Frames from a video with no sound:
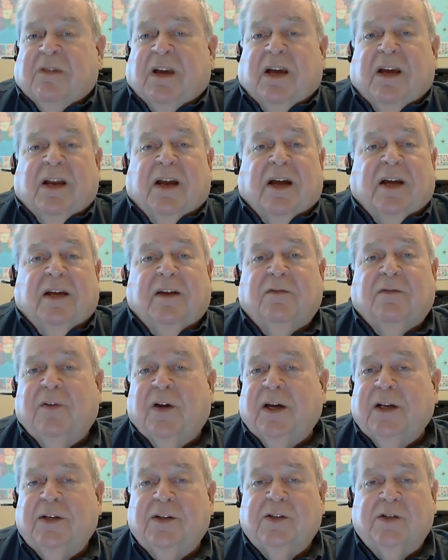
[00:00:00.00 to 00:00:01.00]
and I could
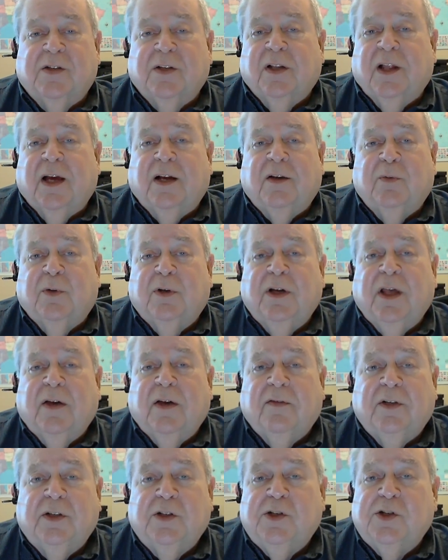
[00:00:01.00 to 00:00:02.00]
find a Select, we'll
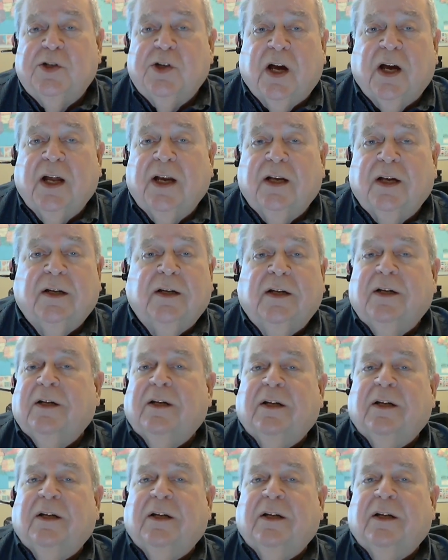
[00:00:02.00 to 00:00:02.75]
give it a shot.